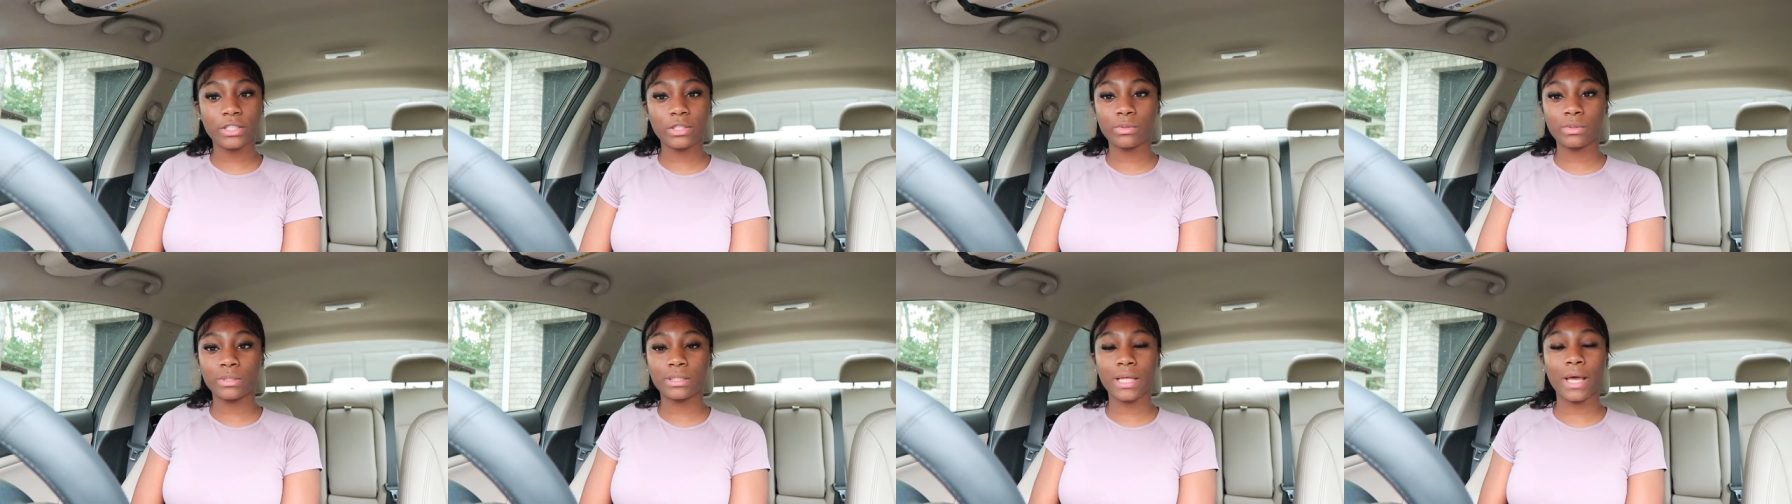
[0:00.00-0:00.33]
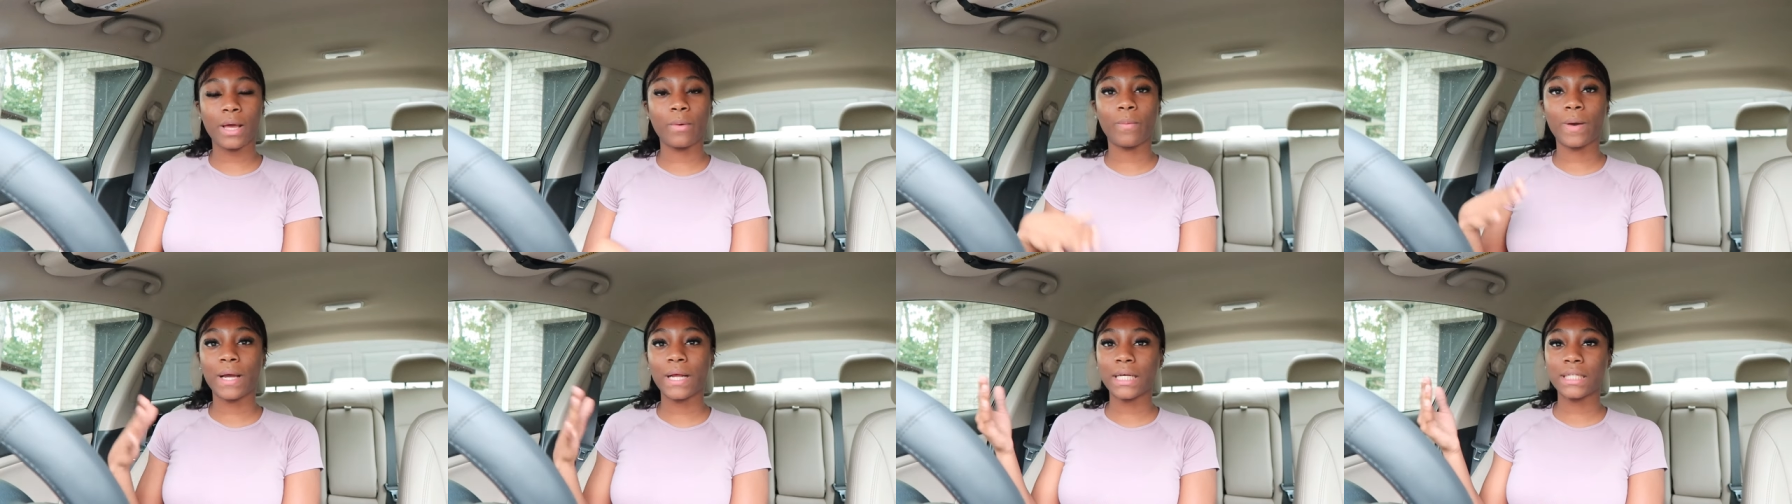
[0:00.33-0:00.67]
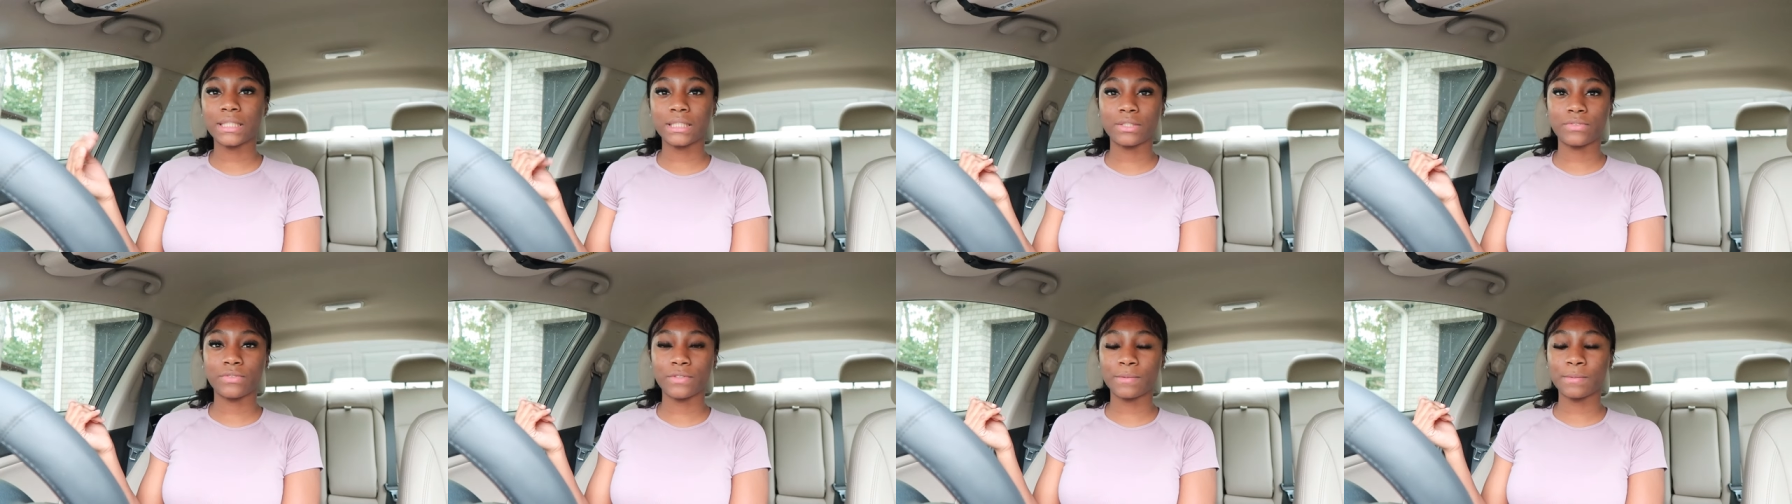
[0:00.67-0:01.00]
so it's like, why
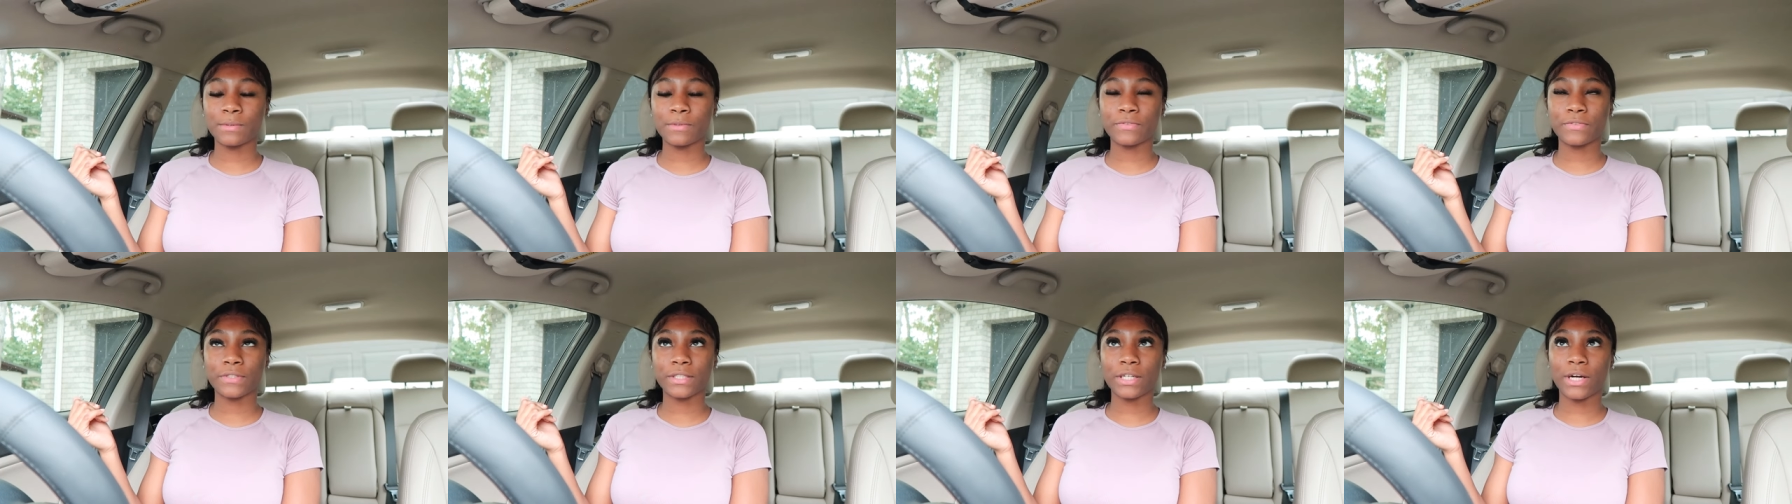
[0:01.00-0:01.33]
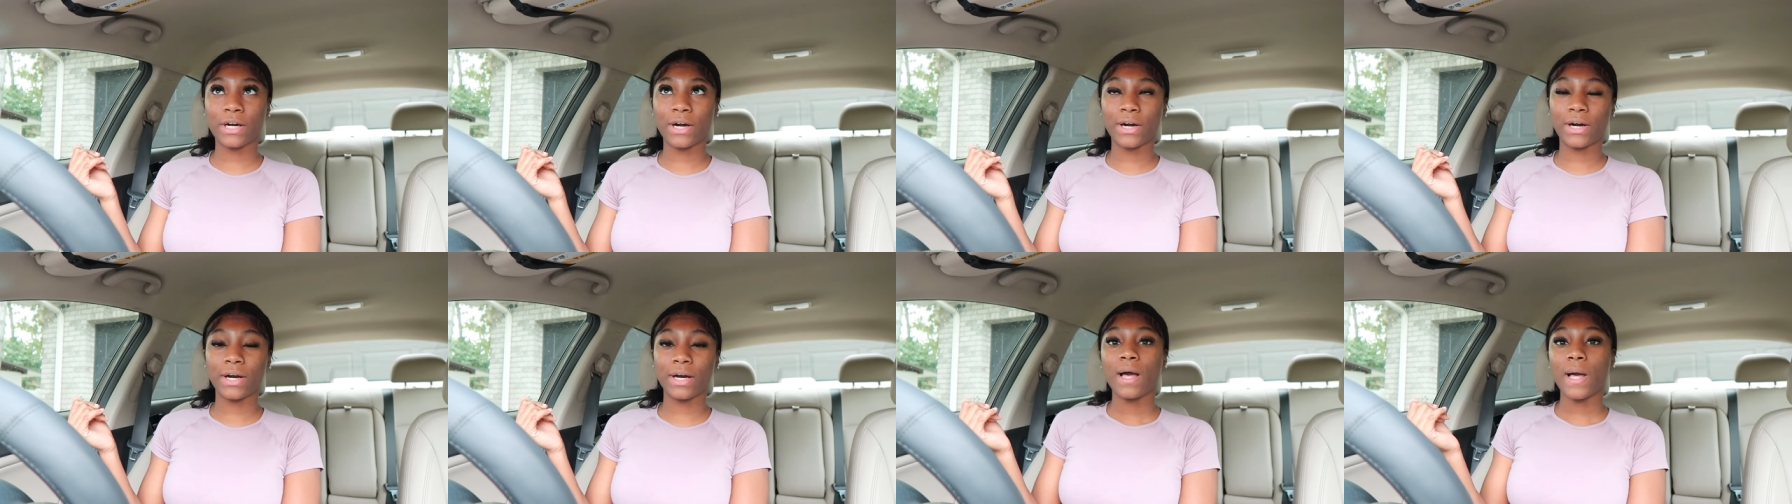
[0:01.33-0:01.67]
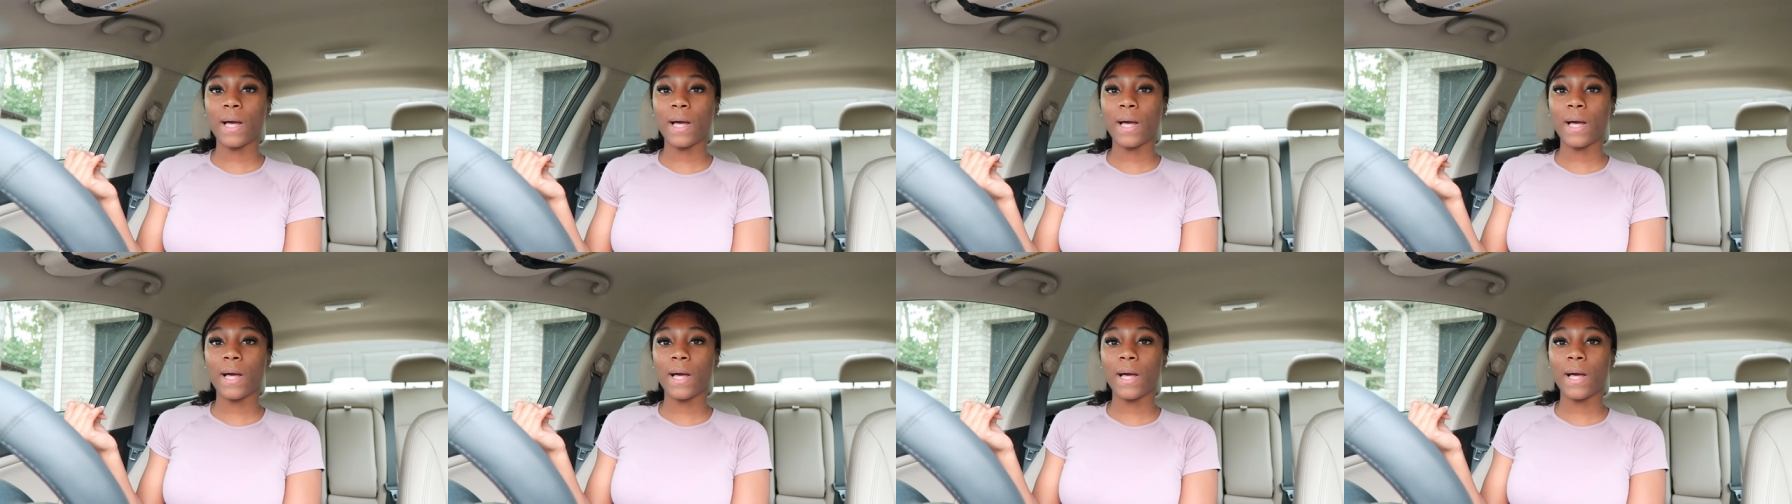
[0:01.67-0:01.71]
not just film it for y'all?